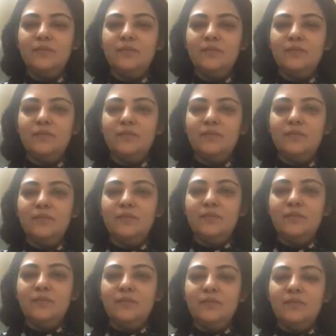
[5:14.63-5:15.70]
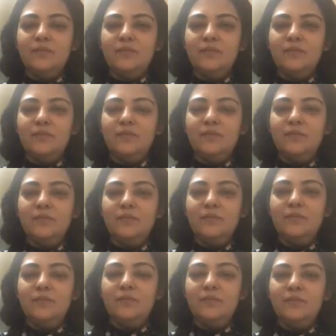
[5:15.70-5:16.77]

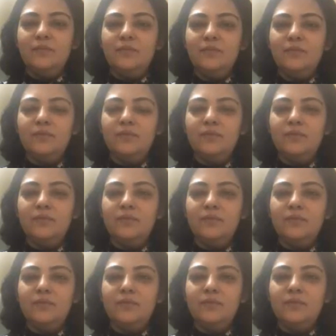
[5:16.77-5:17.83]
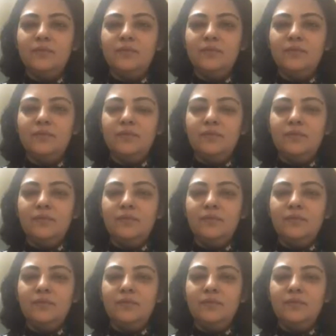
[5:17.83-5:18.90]

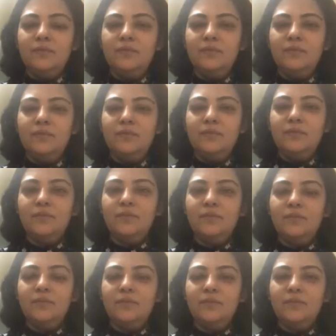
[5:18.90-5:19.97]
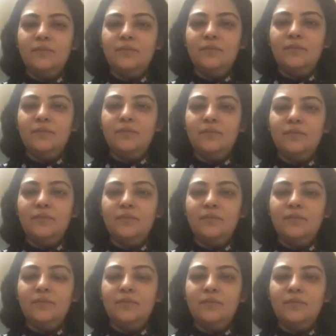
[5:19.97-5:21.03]

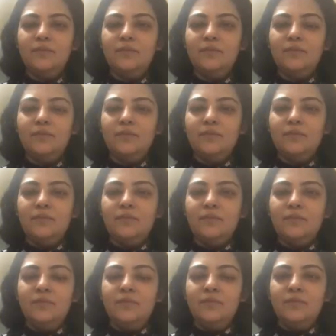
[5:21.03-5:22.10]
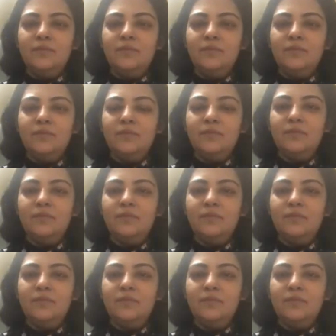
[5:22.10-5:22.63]
This person isn't speaking.